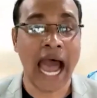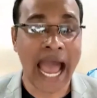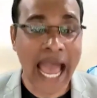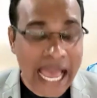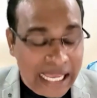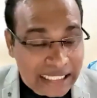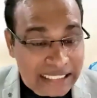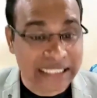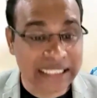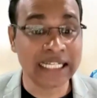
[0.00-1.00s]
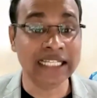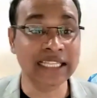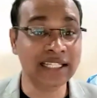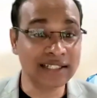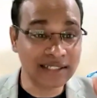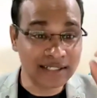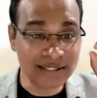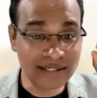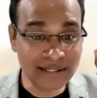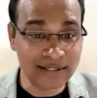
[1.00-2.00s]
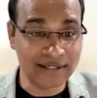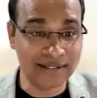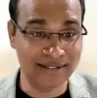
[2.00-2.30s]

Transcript: as the